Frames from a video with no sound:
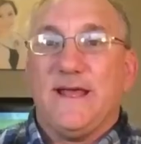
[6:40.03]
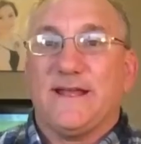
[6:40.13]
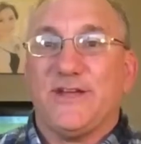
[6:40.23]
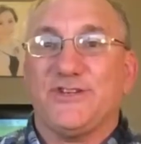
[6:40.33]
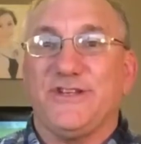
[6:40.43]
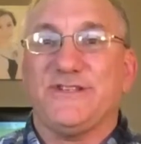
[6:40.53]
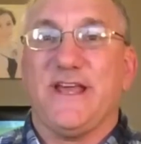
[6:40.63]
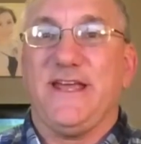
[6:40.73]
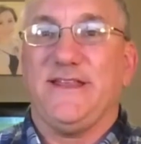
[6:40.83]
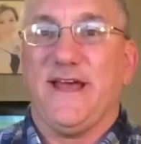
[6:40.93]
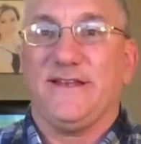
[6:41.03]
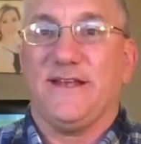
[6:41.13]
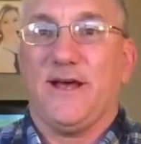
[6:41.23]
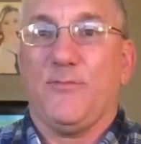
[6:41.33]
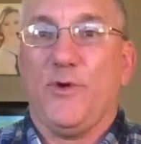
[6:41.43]
And I should say
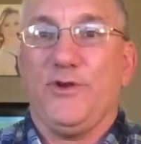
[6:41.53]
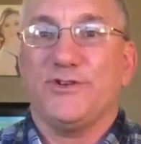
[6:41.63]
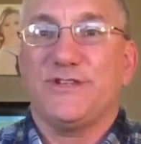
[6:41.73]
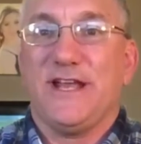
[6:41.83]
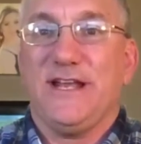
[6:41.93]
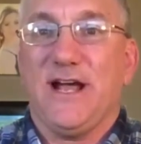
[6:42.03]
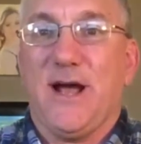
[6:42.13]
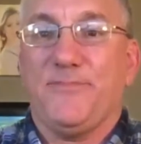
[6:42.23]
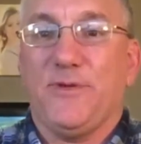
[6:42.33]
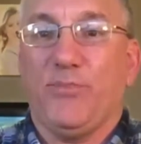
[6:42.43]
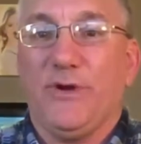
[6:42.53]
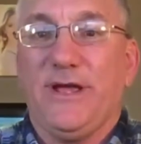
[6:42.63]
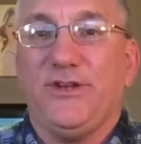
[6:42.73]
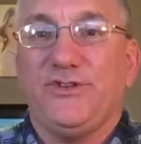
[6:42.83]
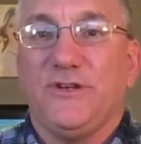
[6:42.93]
that um, when you're setting up the
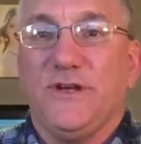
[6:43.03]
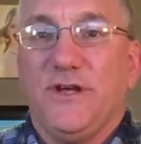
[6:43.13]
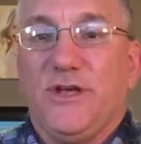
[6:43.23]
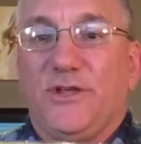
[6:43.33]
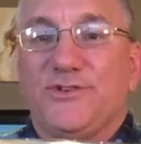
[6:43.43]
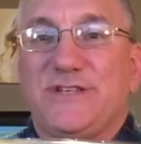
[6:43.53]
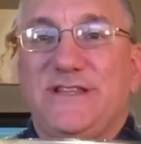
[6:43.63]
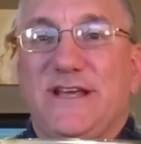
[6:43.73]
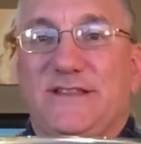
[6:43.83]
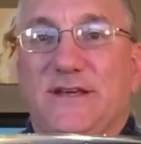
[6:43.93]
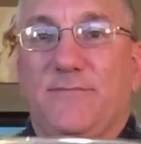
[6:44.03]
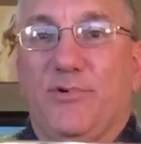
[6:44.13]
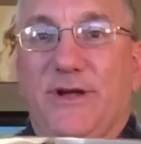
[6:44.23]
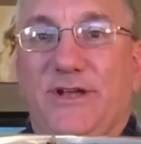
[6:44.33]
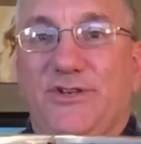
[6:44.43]
bridge, you'll see that the
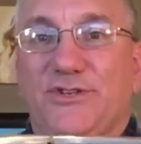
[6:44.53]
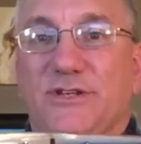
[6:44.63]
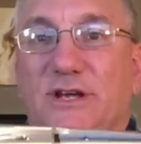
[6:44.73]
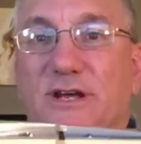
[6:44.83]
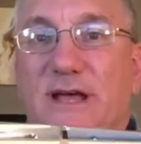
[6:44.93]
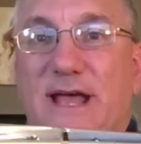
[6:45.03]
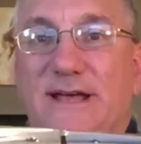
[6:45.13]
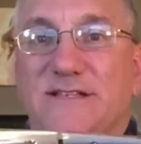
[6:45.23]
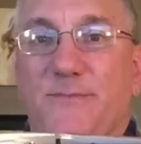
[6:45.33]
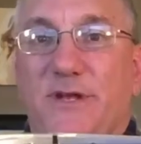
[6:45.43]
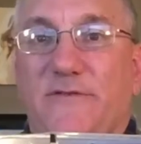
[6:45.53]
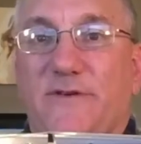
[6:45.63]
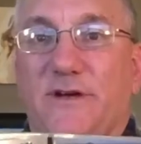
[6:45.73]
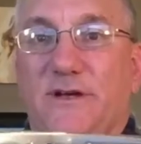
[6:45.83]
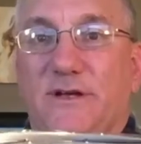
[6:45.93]
bridge uh, has a bit of
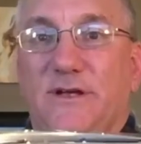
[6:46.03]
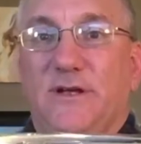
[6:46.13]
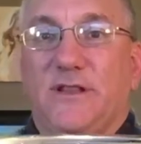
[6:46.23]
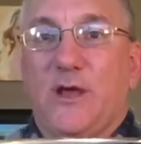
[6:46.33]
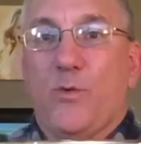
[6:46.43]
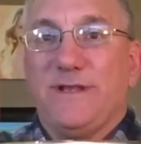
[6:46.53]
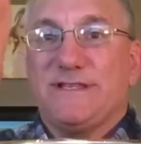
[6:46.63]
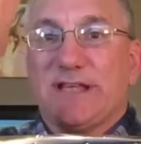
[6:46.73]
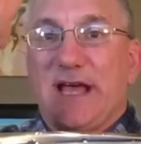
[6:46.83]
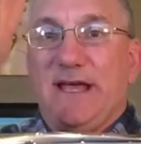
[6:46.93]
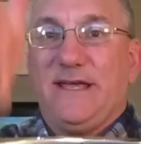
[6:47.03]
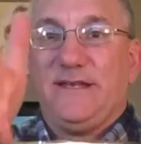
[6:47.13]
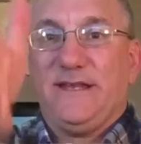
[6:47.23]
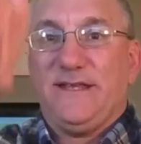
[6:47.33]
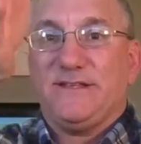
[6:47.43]
a, like one
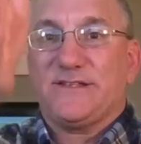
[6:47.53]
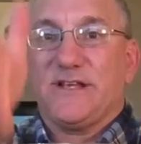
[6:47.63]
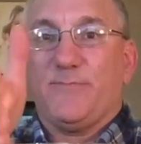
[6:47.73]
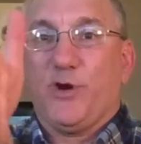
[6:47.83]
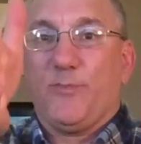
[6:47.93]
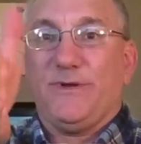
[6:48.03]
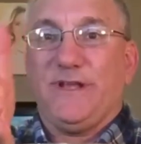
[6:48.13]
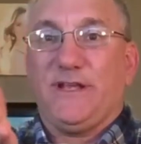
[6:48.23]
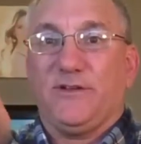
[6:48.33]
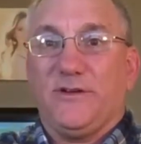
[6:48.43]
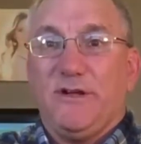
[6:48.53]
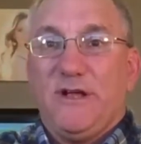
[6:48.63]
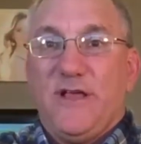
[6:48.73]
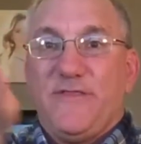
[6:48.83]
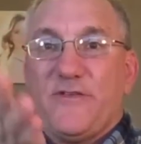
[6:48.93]
side is uh, perpendicular,
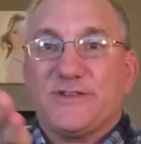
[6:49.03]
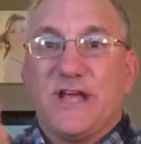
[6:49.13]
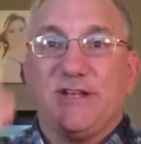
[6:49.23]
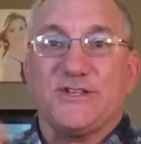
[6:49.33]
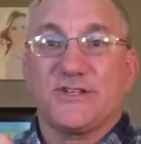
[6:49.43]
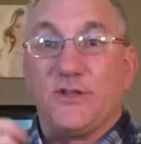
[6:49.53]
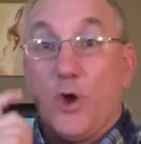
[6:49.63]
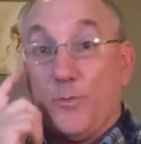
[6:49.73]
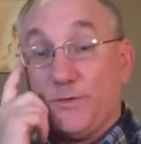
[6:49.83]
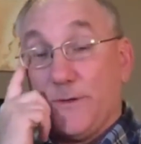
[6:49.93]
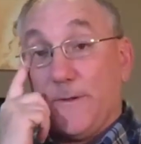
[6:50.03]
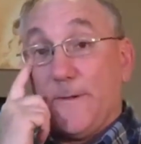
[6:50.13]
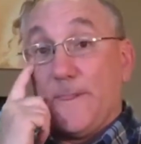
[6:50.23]
the other side is sloped.